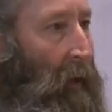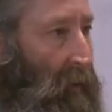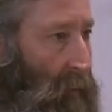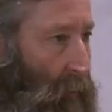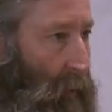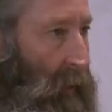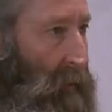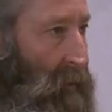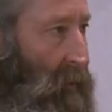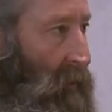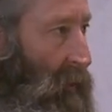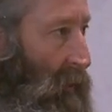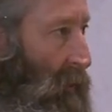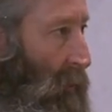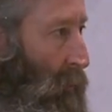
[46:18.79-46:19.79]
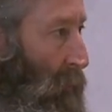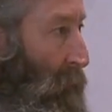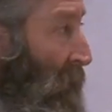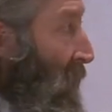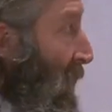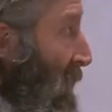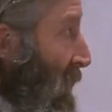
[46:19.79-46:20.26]
of the risk that you would
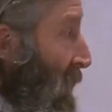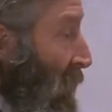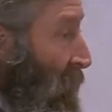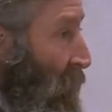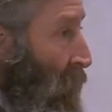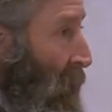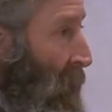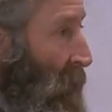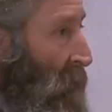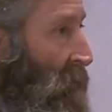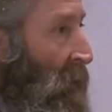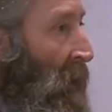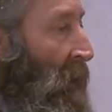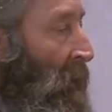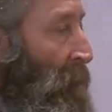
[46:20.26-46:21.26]
be taking otherwise